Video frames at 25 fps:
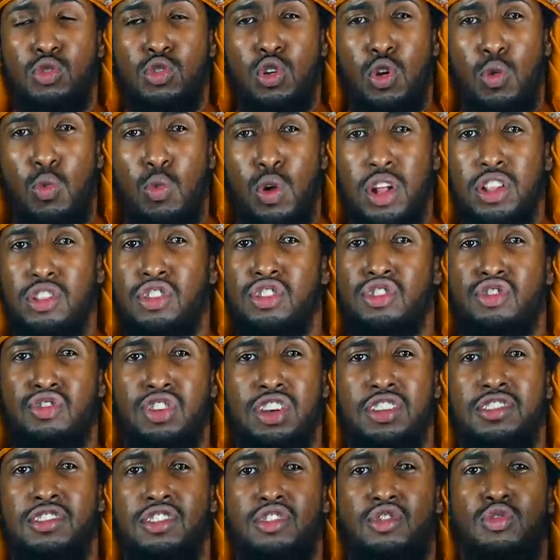not want to
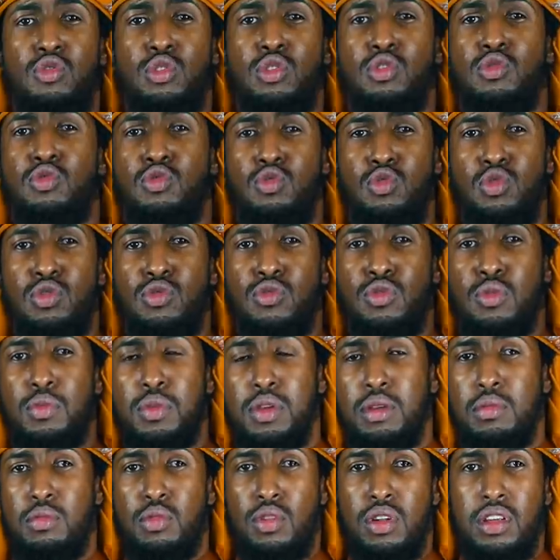trust the truth, truthful
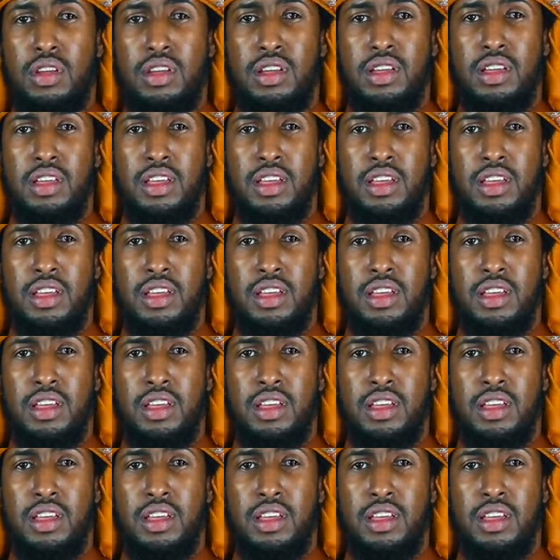people.